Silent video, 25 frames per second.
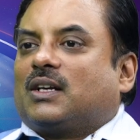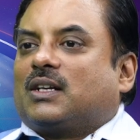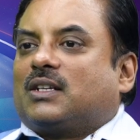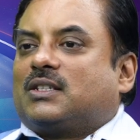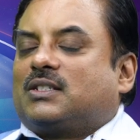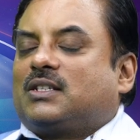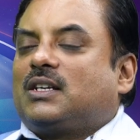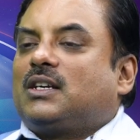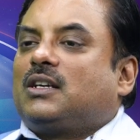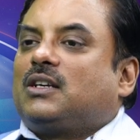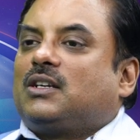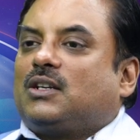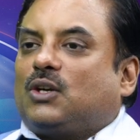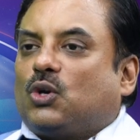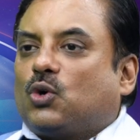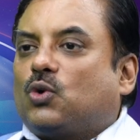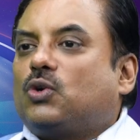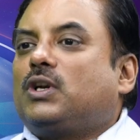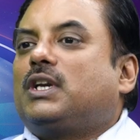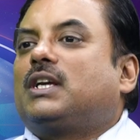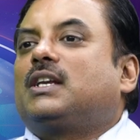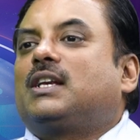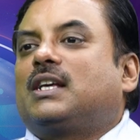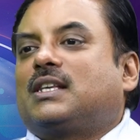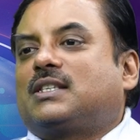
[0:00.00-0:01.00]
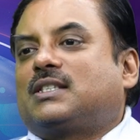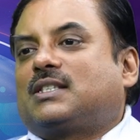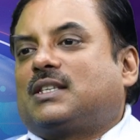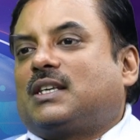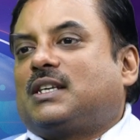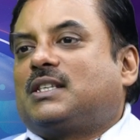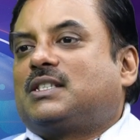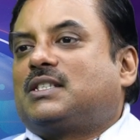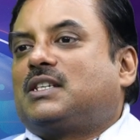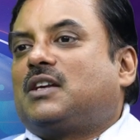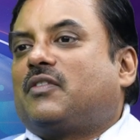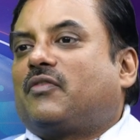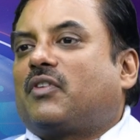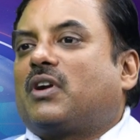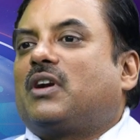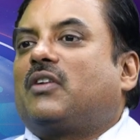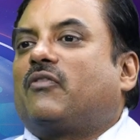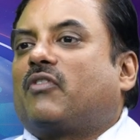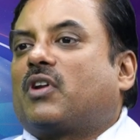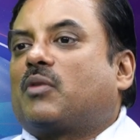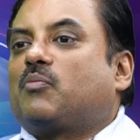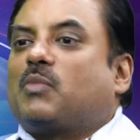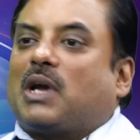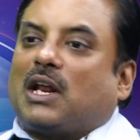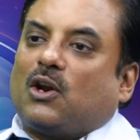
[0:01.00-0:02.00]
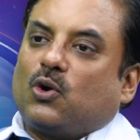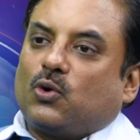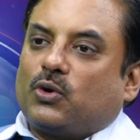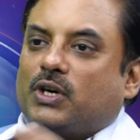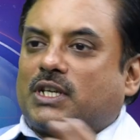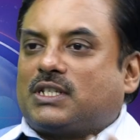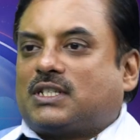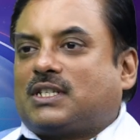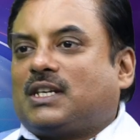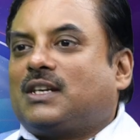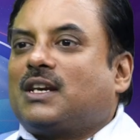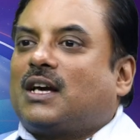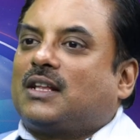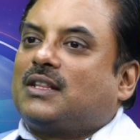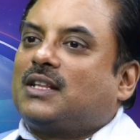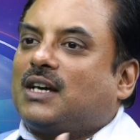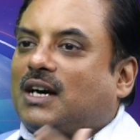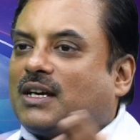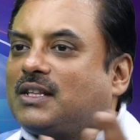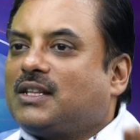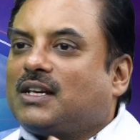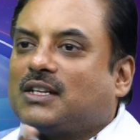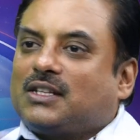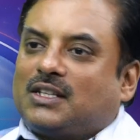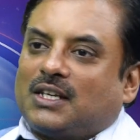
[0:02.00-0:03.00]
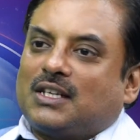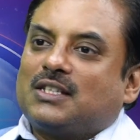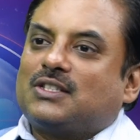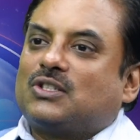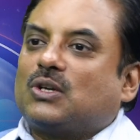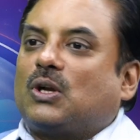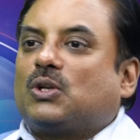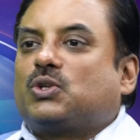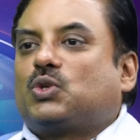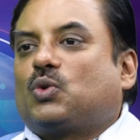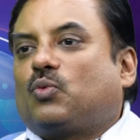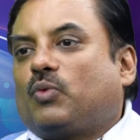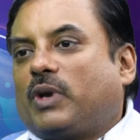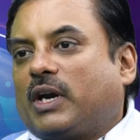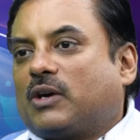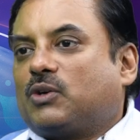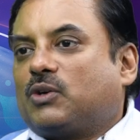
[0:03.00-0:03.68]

See, loneliness is different from aloneness. In other things also we